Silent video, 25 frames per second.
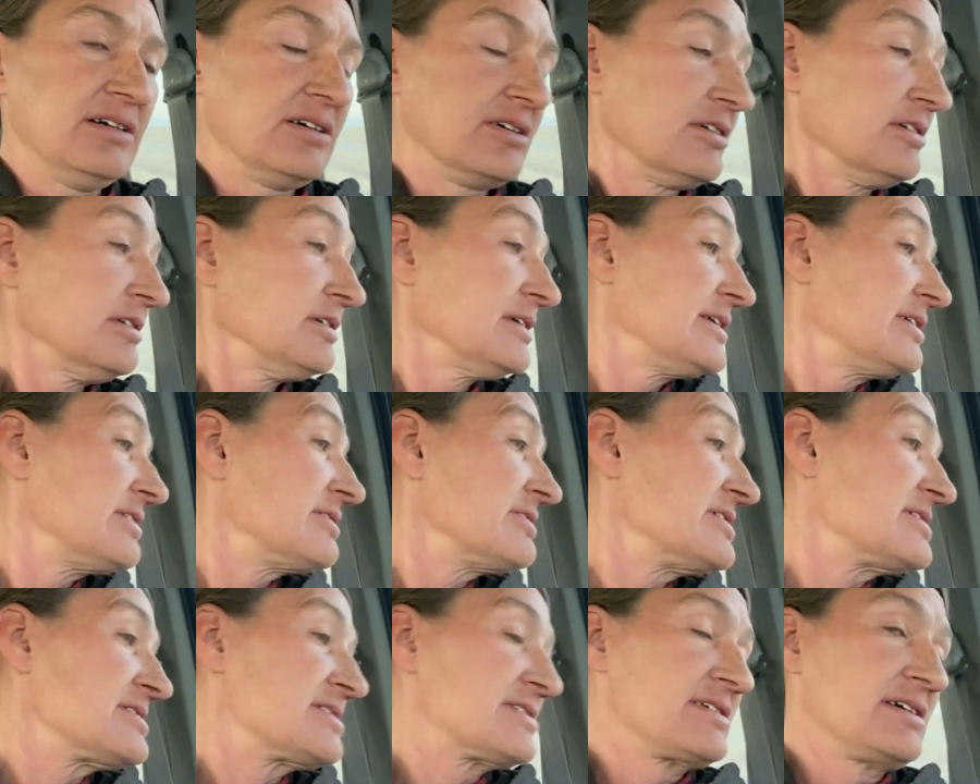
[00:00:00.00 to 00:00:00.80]
earlier
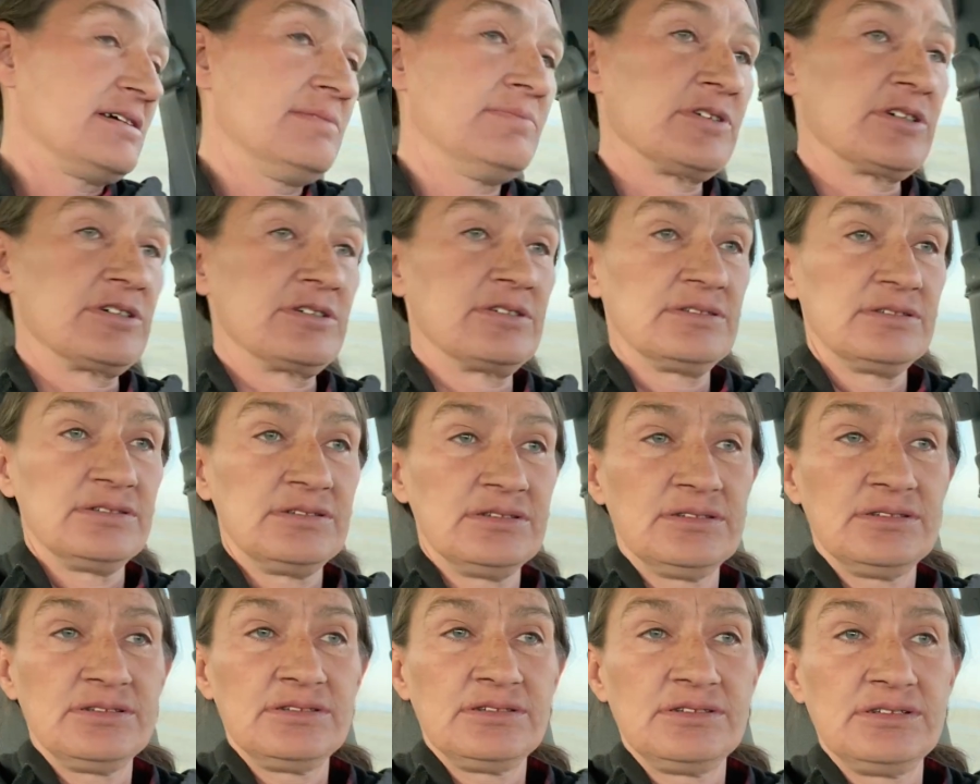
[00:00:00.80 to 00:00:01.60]
this summer
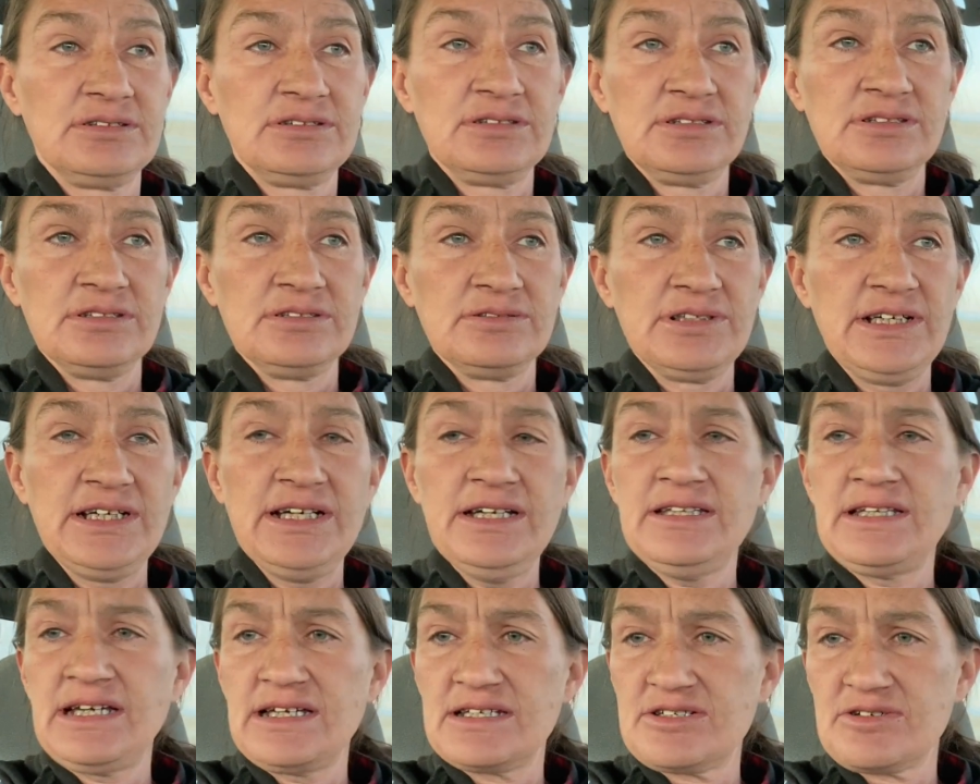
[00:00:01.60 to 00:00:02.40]
we
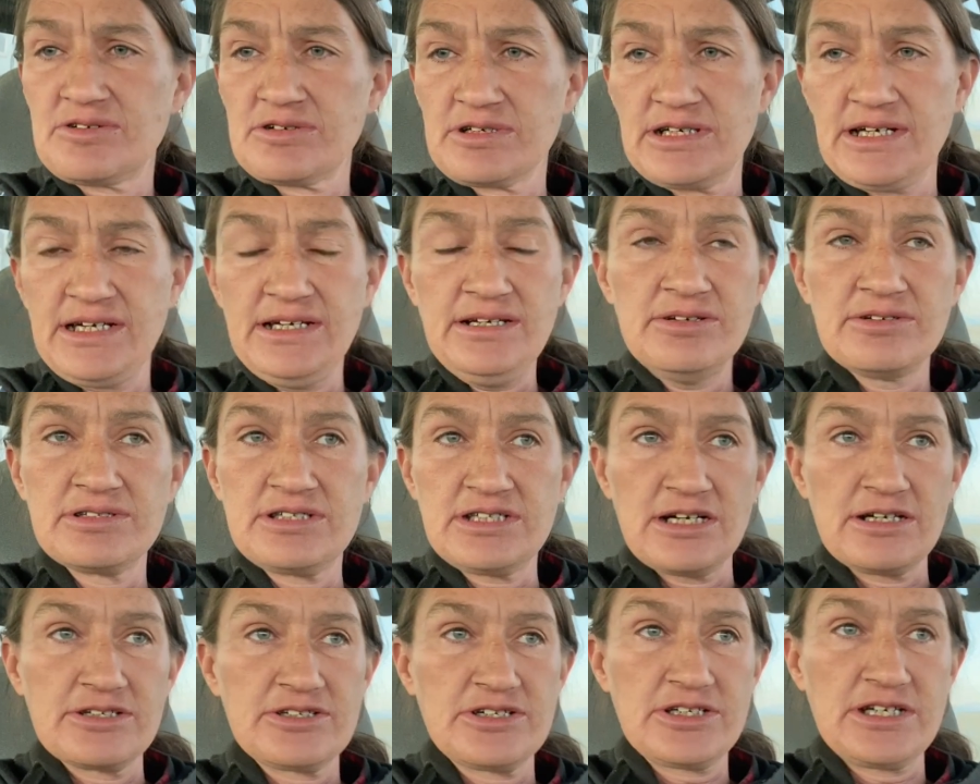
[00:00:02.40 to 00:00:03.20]
had that tornado
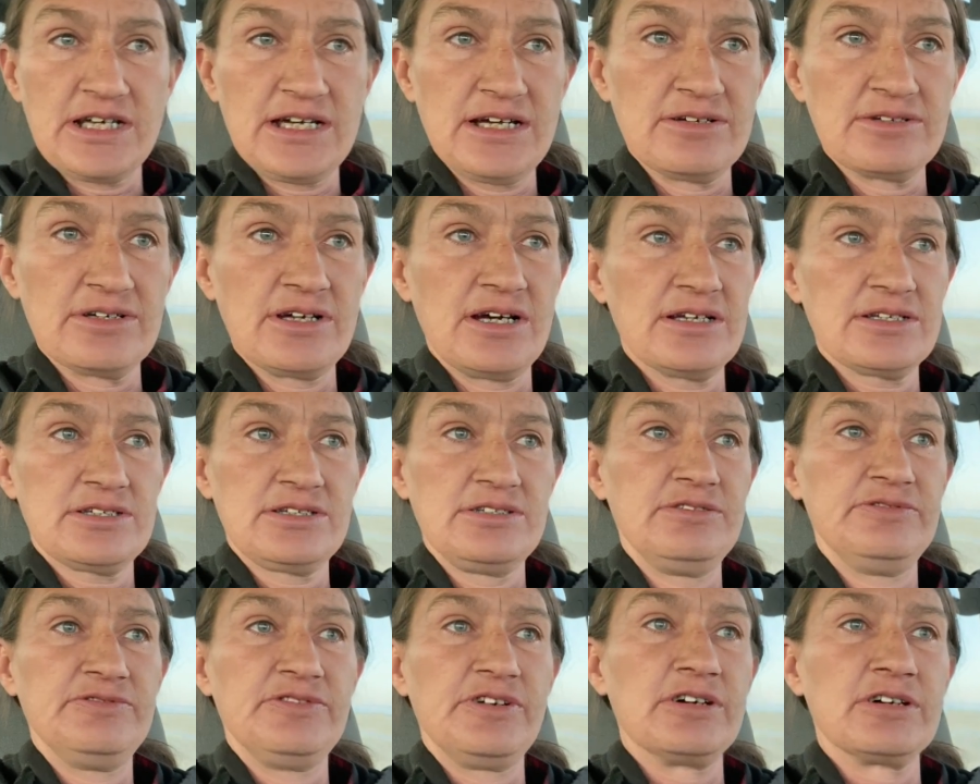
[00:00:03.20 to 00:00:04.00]
touchdown not
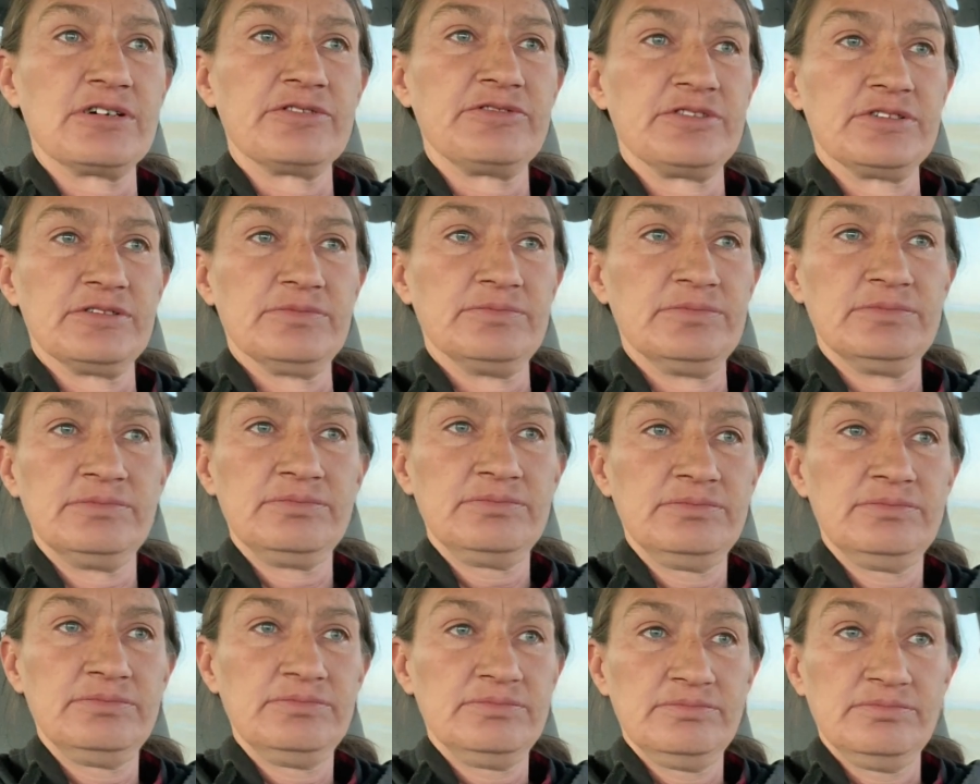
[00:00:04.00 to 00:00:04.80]
too far from
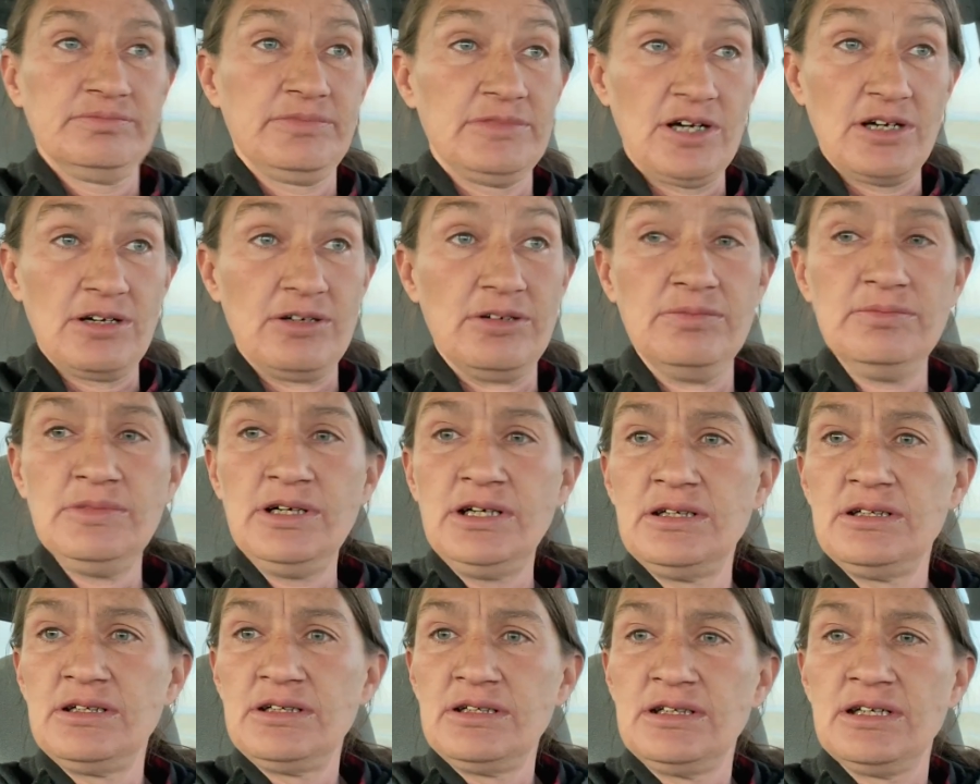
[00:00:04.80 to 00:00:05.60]
home.
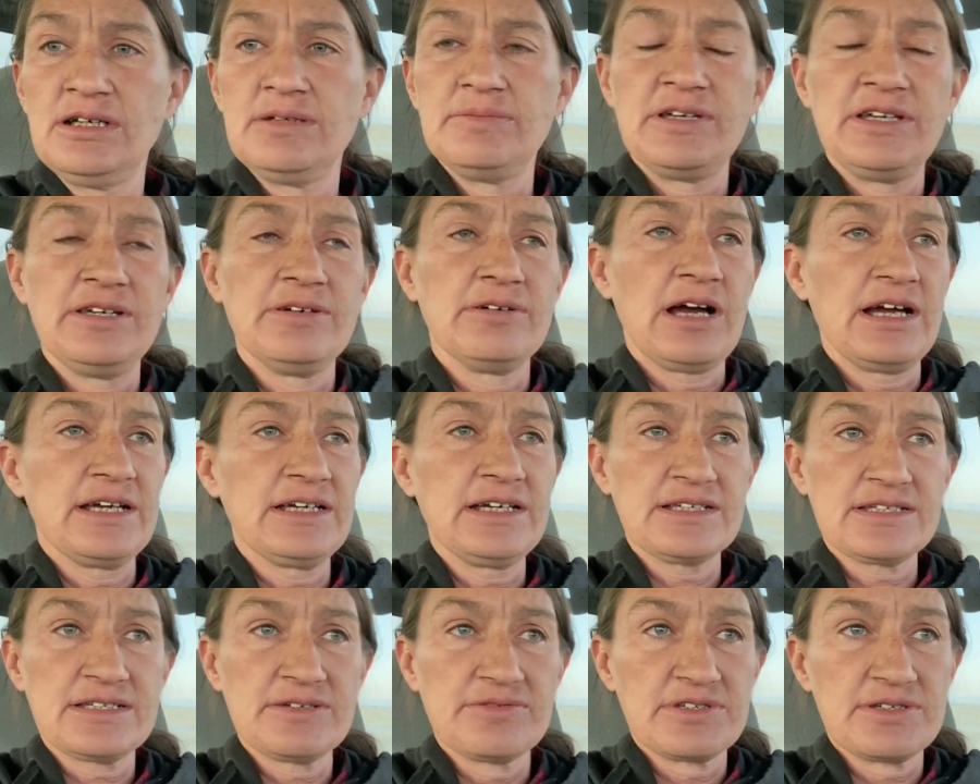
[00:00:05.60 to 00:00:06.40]
I mean, I
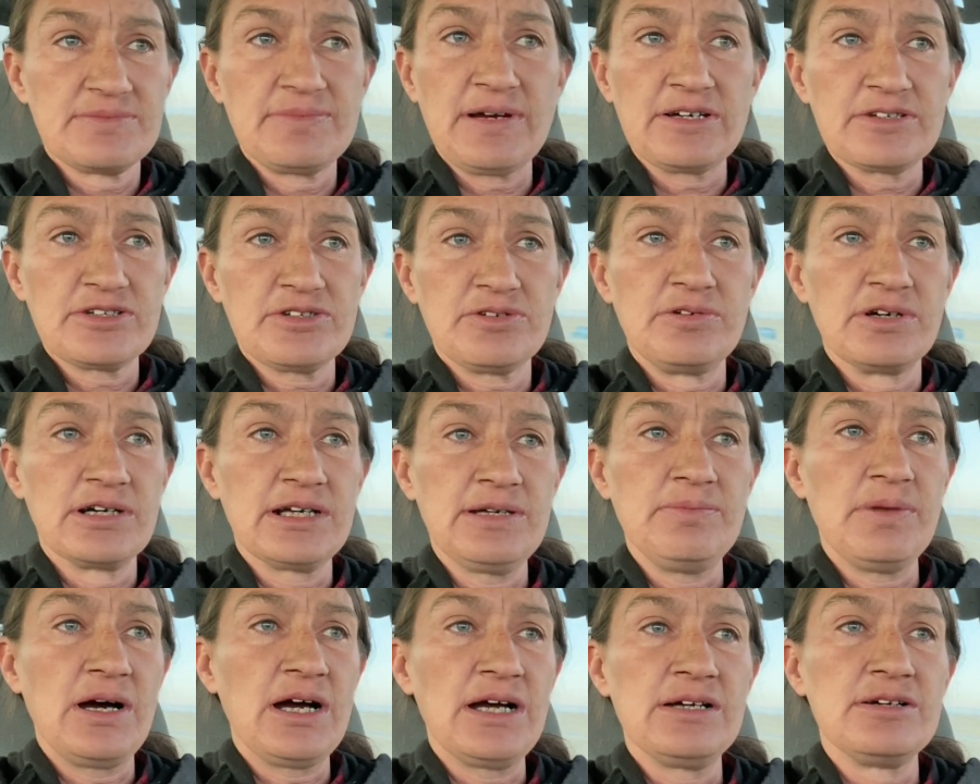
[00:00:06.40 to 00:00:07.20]
guess it was about
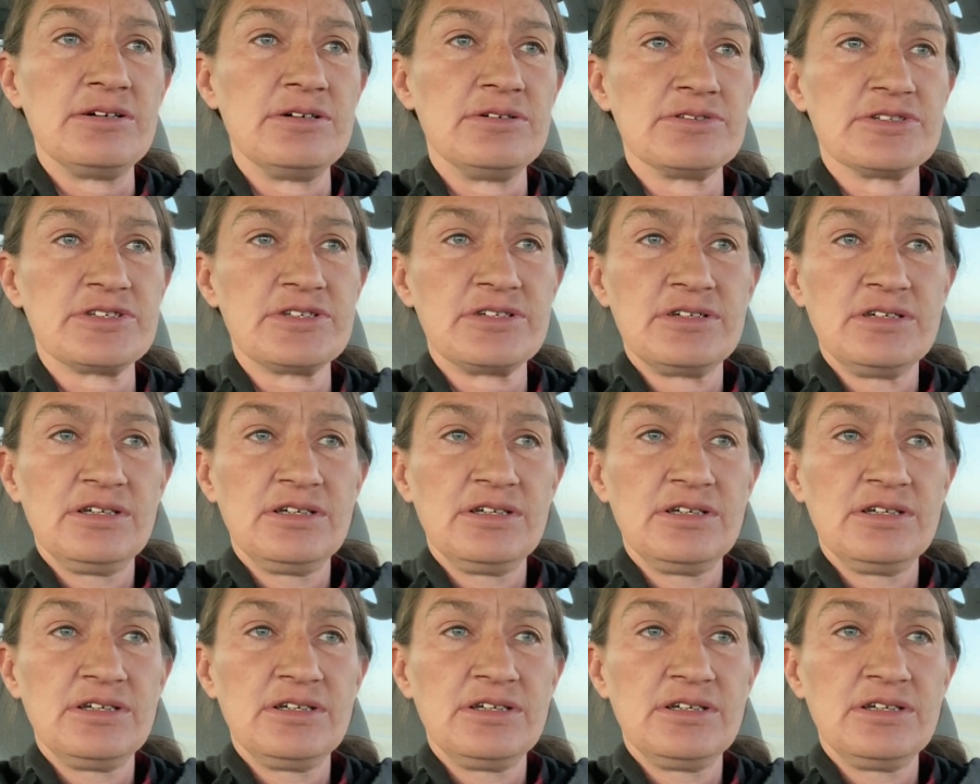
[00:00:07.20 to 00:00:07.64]
20 or